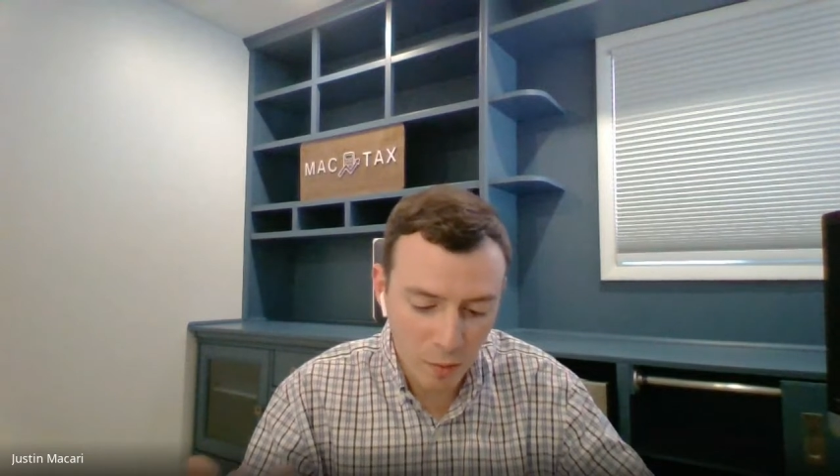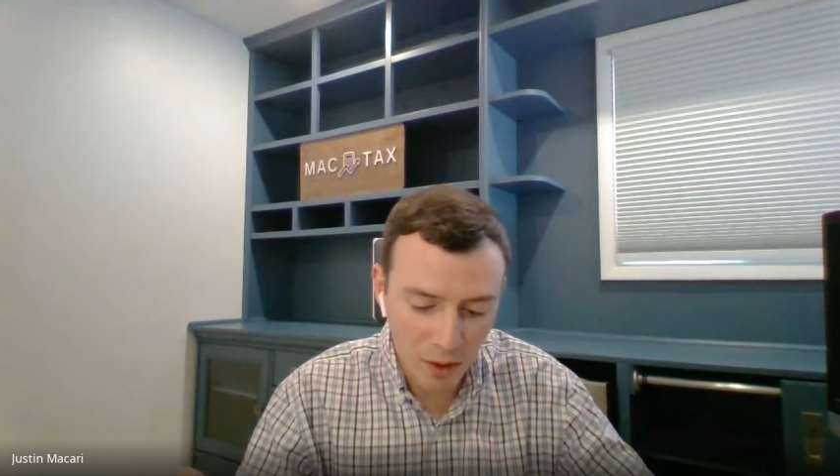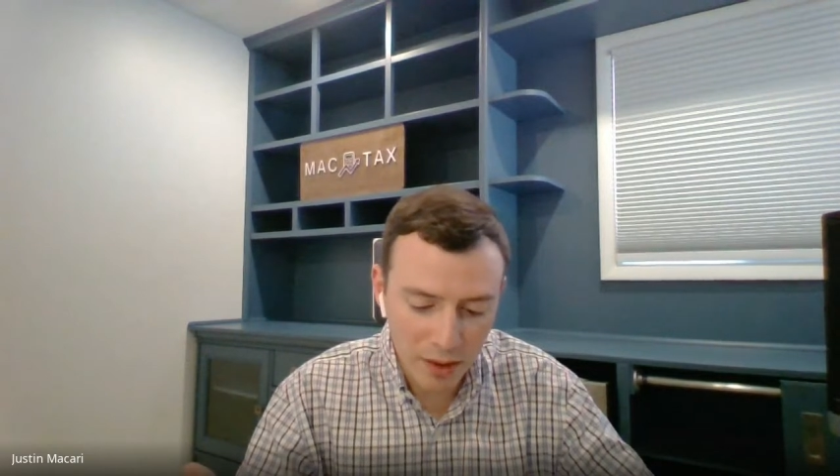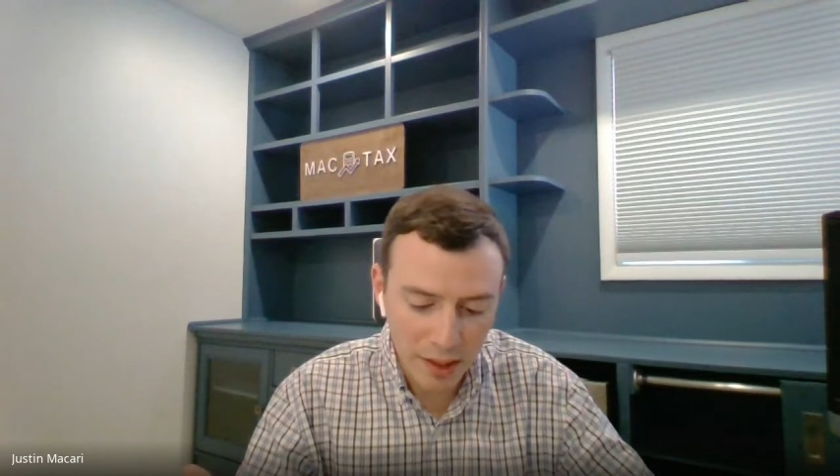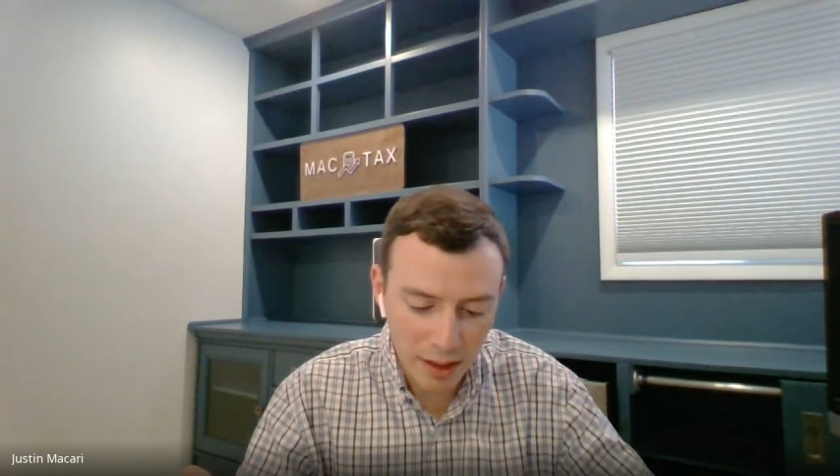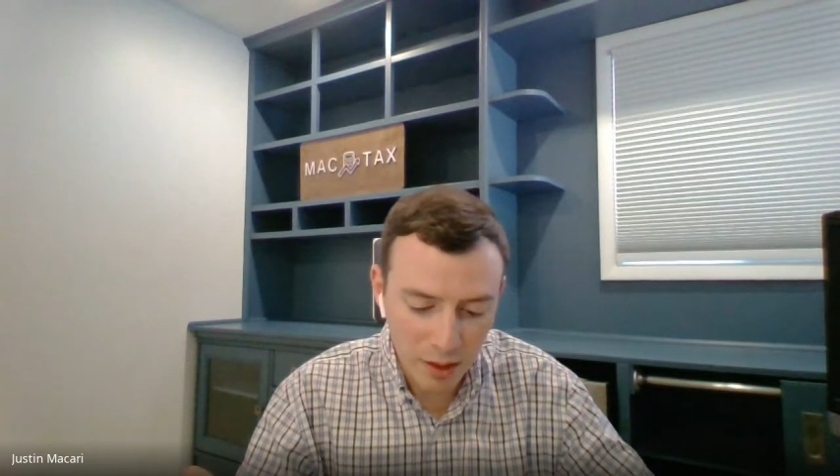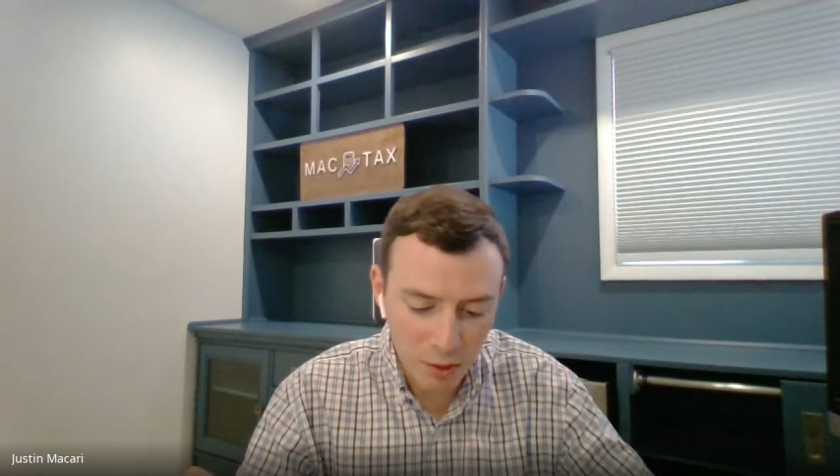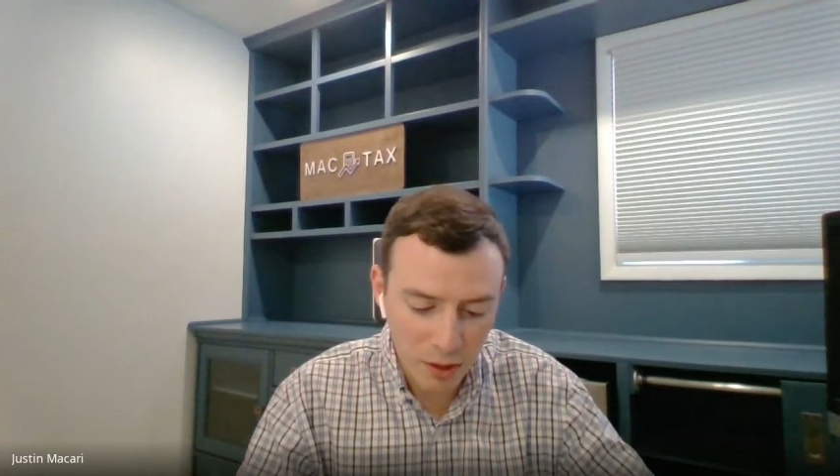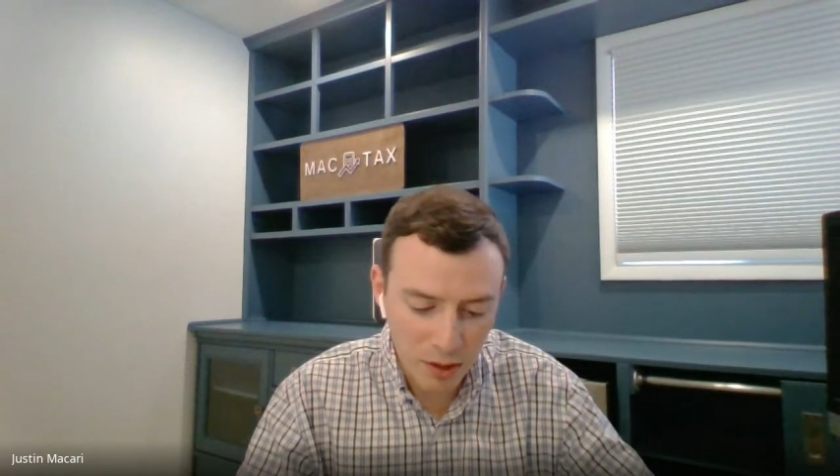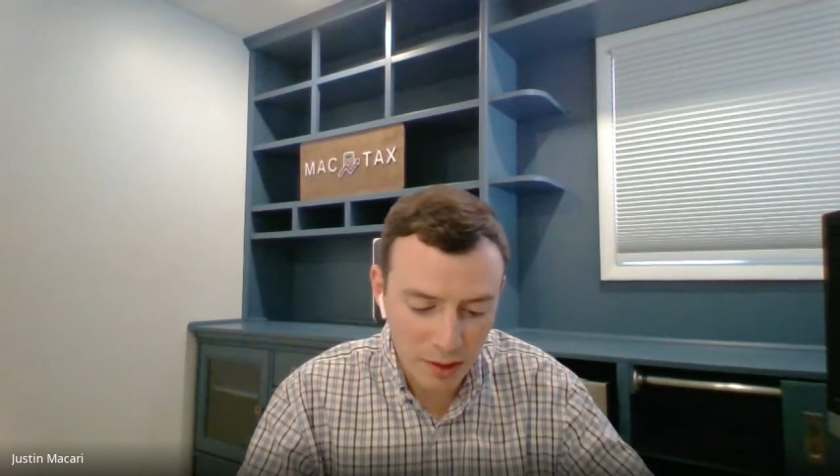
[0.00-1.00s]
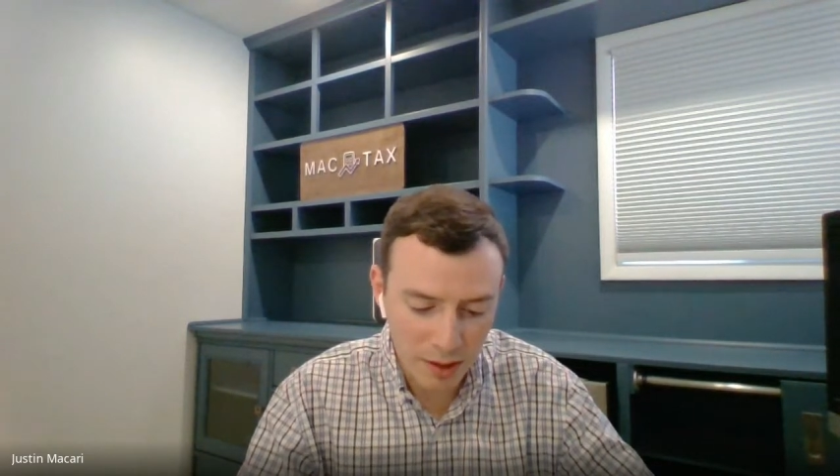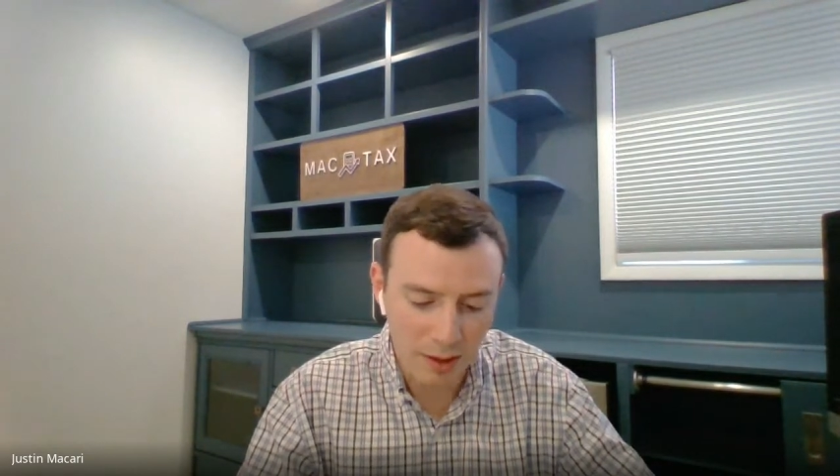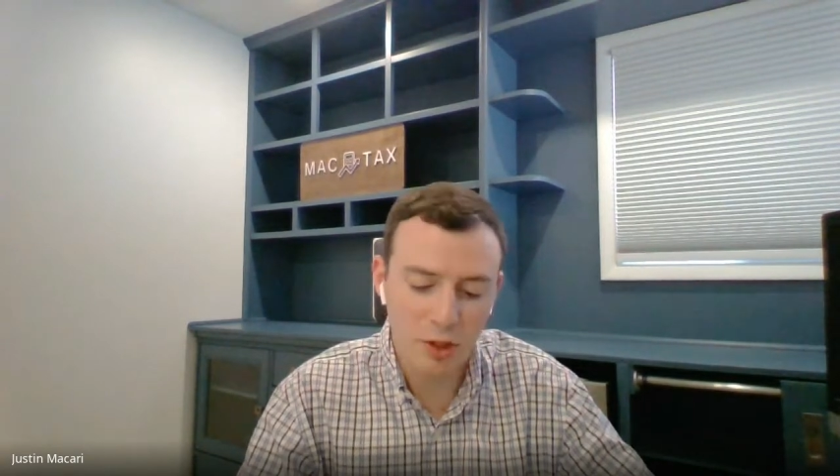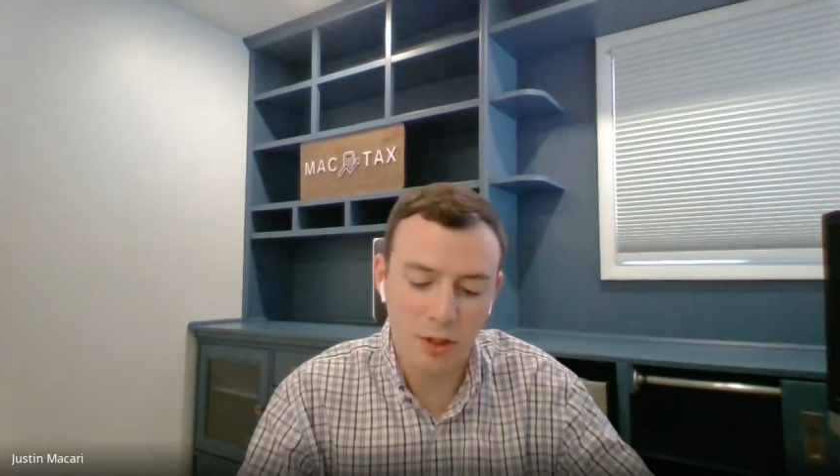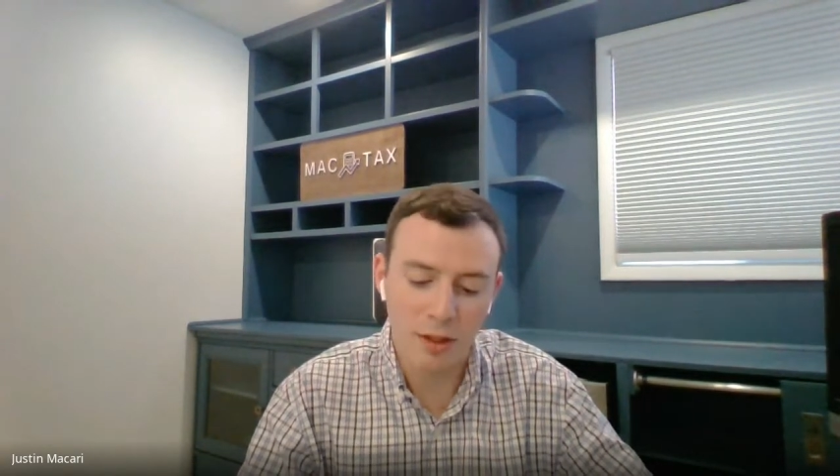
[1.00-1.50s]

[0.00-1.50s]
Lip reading: One thing that you started to touch